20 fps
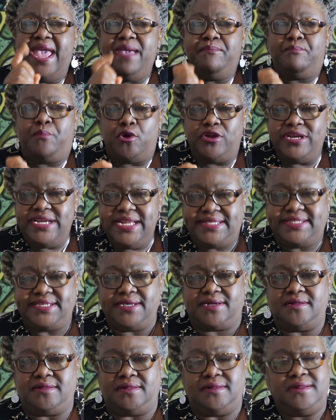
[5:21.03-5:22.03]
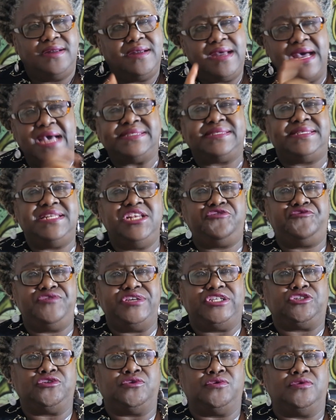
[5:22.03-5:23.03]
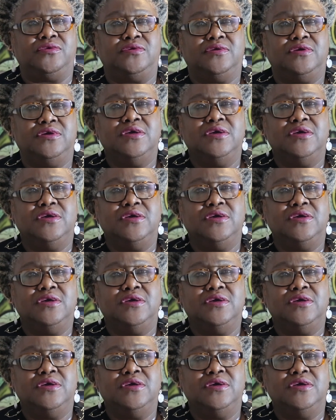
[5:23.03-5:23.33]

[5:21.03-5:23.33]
apolitical as literature.